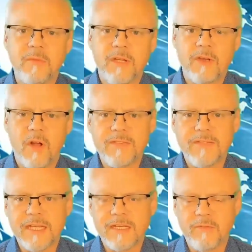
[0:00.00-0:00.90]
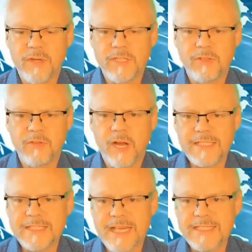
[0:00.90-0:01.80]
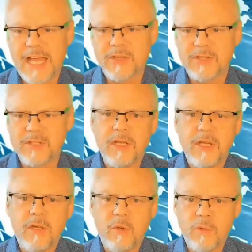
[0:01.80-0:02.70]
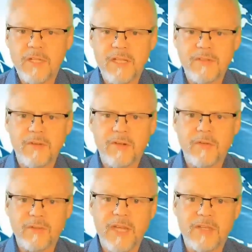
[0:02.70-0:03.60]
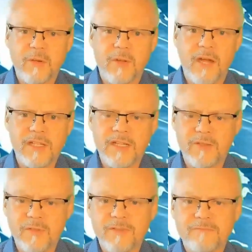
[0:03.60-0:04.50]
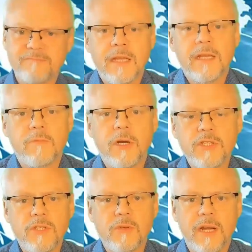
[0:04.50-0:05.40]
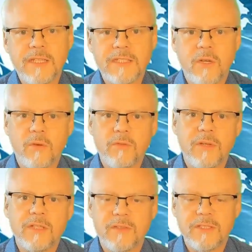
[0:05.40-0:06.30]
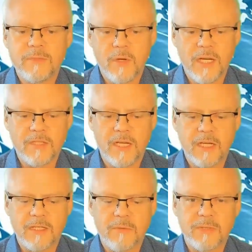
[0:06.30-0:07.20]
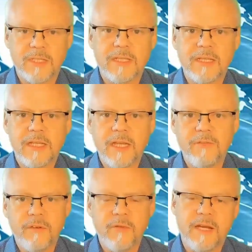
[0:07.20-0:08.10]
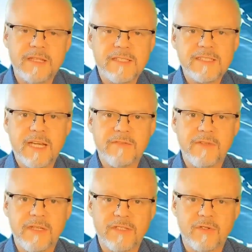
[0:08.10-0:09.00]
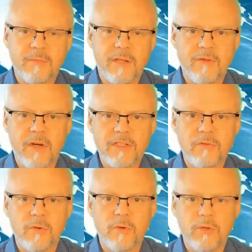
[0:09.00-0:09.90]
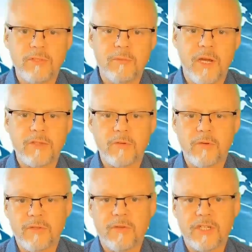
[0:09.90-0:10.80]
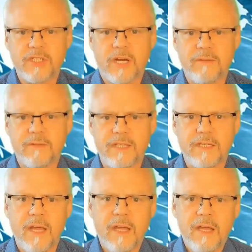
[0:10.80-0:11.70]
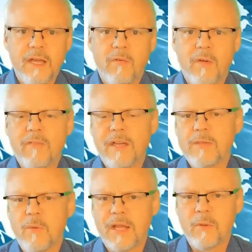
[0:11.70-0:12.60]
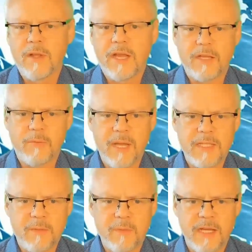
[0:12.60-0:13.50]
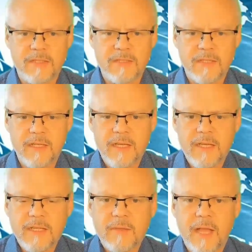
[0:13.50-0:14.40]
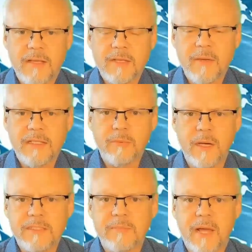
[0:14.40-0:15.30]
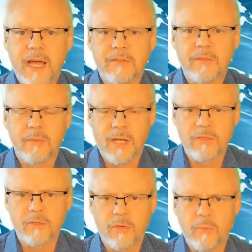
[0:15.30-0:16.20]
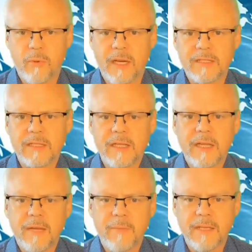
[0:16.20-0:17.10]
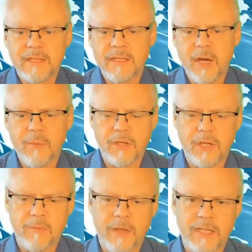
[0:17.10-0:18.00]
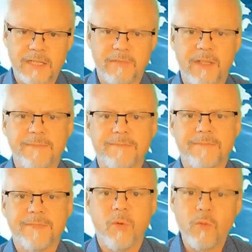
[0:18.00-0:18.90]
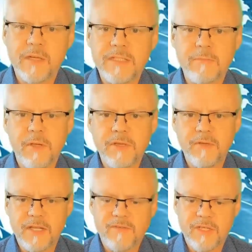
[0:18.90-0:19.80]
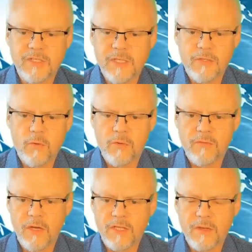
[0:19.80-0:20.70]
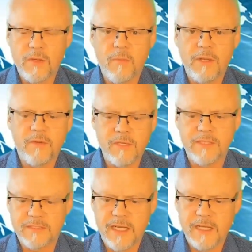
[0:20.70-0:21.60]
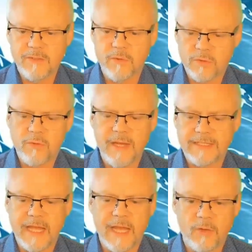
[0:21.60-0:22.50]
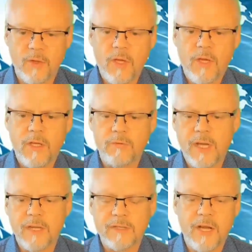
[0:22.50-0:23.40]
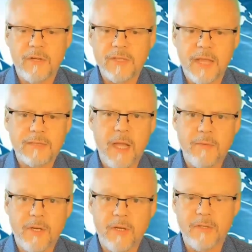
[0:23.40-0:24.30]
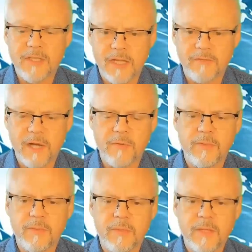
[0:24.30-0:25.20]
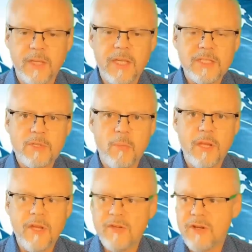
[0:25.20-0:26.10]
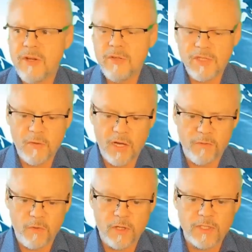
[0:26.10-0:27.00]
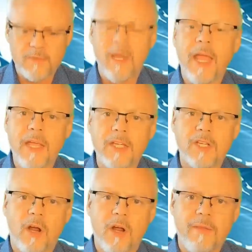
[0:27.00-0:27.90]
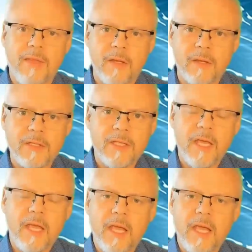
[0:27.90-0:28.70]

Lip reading: within the context of recent United States actions, causing concern across NATO-aligned countries. The Russia-Ukraine does hold the risk for a supply chain disruption if Ukraine is successful in disrupting Russian crude oil supply to North Korea, China and India, while the Venezuela blockade remains in place. This will have a direct price impact on the Brent crude oil price, impacting the global economy negatively. The more recent military intervention in the north of Nigeria by the United States could also escalate, attracting large-scale sabotage as acts of terrorism, disrupting Nigerian oil supply to France, Spain, India, China and the Netherlands.